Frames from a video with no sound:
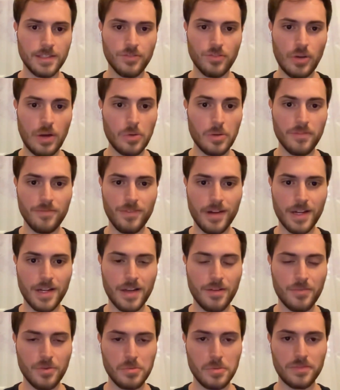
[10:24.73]
So I would invite
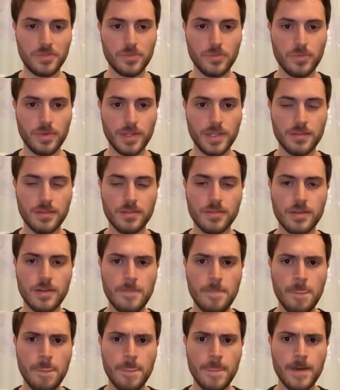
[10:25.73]
everyone to read it.
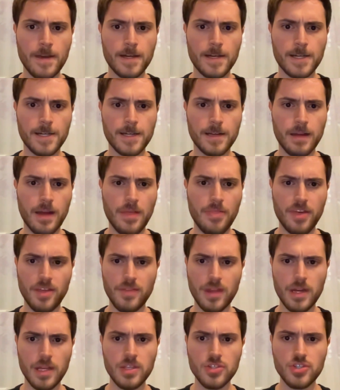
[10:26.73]
I think
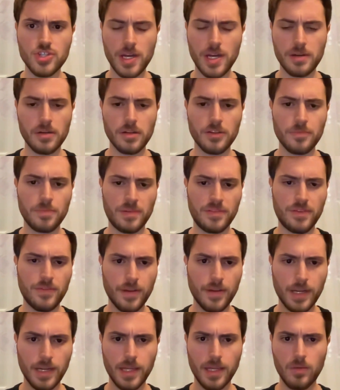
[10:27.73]
that in general,
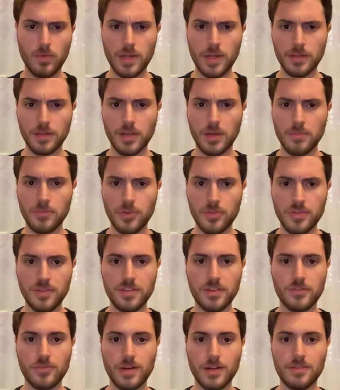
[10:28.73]
specifically when it comes to
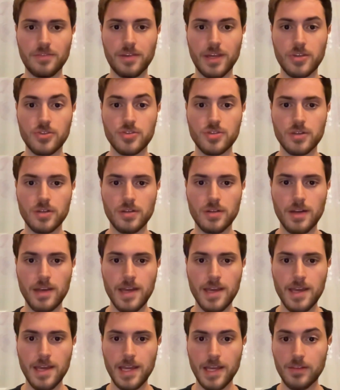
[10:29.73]
decentralization,
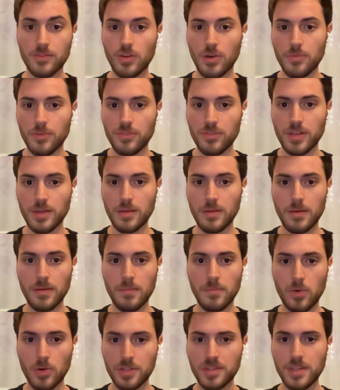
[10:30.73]
it's obviously
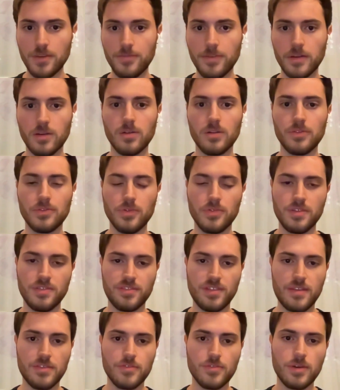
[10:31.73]
more difficult to
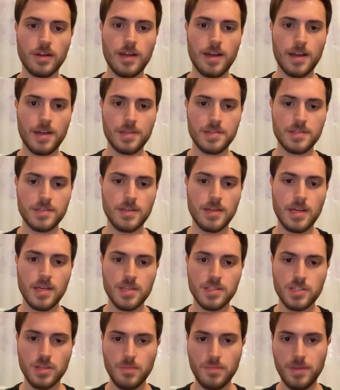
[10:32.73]
decentralize
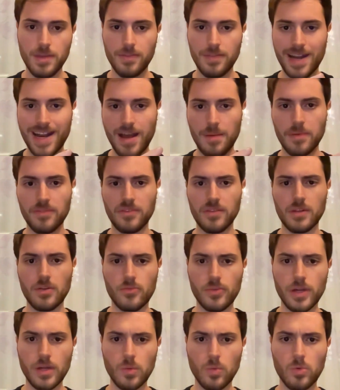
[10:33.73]
something that happens in the
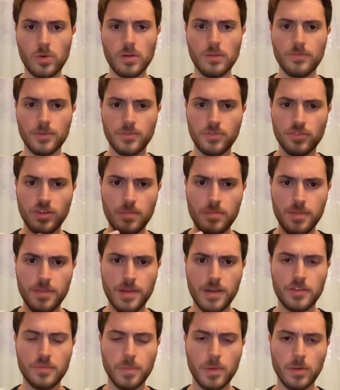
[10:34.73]
real world versus something
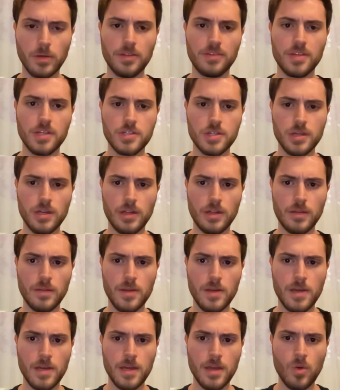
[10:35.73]
that is purely digital.